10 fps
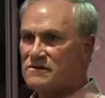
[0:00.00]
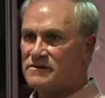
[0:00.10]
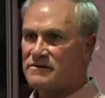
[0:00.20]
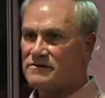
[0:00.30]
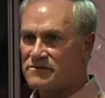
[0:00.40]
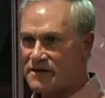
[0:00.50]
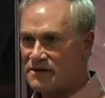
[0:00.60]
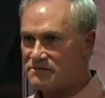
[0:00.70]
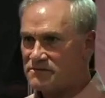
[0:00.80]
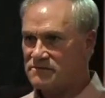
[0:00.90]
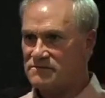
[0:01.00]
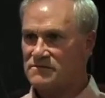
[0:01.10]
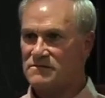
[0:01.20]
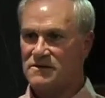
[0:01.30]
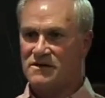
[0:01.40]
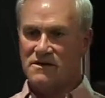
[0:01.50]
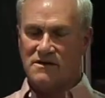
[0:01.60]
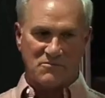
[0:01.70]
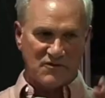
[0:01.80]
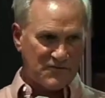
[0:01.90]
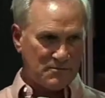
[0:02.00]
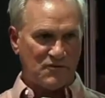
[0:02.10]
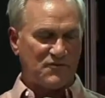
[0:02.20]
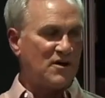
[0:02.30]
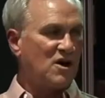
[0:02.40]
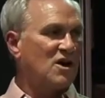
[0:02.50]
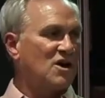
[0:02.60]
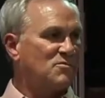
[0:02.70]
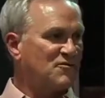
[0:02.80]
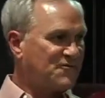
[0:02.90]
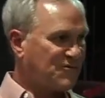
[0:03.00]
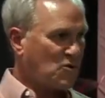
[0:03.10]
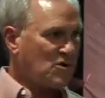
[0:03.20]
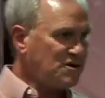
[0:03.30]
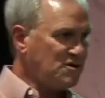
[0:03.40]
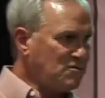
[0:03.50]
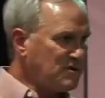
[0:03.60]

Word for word: Okay. À quoi? Before you get